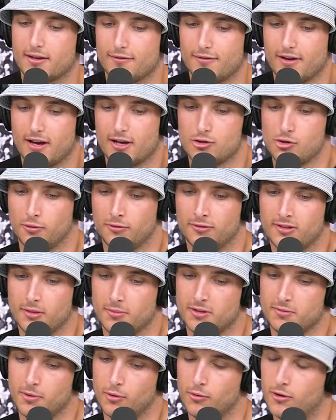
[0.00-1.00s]
of Jordan
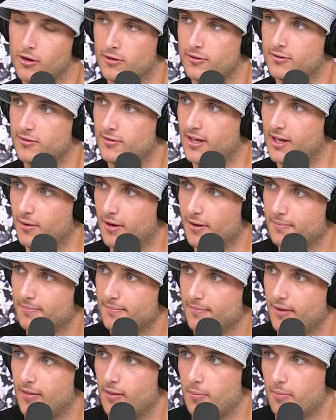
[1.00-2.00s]
Simi's Bulldogs anyway,
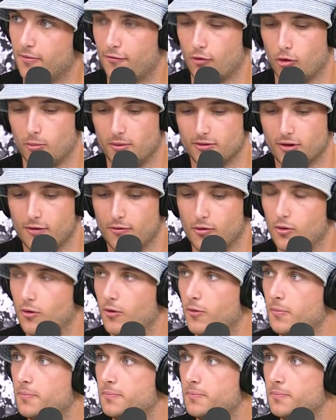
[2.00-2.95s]
and the performance overall?